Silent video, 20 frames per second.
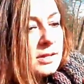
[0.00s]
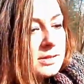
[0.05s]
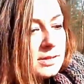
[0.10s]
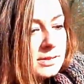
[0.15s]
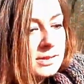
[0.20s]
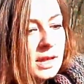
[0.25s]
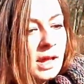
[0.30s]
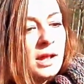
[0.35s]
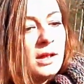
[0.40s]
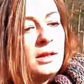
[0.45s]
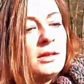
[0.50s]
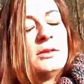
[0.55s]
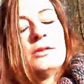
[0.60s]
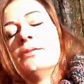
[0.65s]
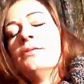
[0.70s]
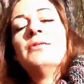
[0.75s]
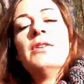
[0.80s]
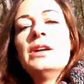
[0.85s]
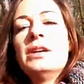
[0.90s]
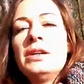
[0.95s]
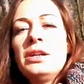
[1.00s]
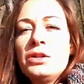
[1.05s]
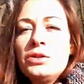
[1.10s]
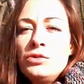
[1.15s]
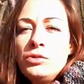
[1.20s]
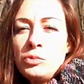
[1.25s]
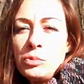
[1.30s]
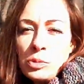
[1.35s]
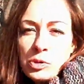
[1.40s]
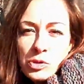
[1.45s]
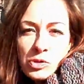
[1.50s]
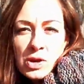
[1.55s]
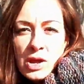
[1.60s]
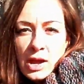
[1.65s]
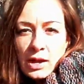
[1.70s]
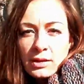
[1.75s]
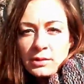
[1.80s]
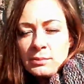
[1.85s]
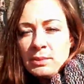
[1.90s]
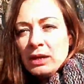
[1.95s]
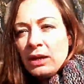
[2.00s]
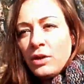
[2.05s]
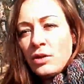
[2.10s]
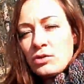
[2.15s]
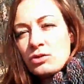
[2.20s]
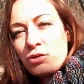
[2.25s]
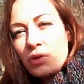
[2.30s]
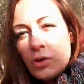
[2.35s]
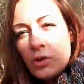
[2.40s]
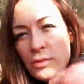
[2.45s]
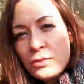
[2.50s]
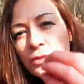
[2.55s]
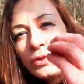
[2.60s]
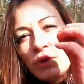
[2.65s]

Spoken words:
sell the very good product because of